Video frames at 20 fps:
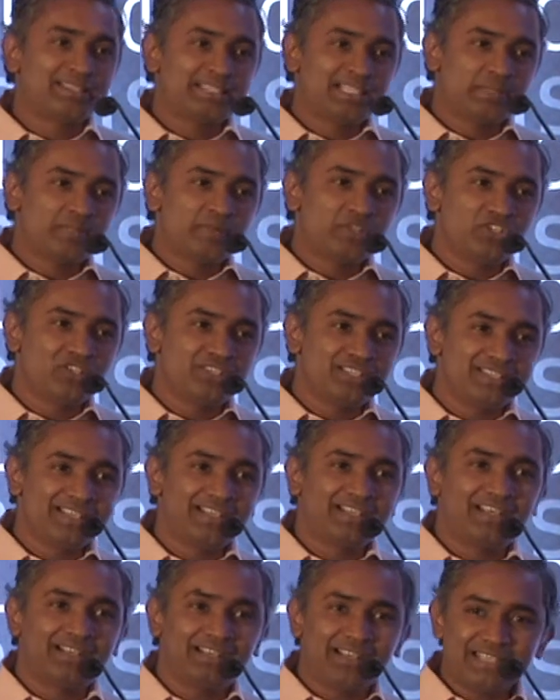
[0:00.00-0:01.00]
suspicion is
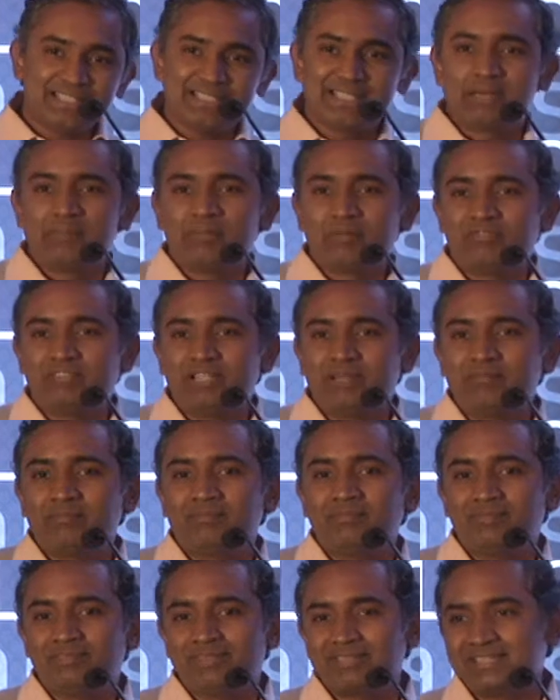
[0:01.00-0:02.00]
that at least some of them